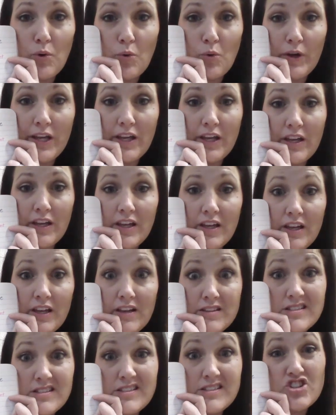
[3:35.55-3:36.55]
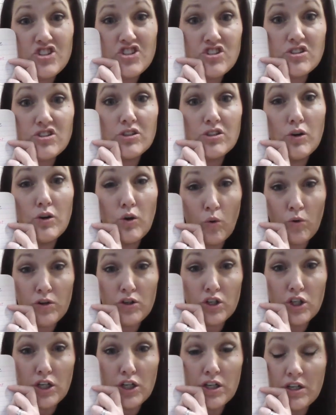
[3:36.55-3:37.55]
point. It's just the
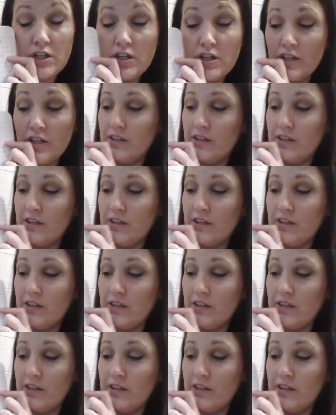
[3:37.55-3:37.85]
corner.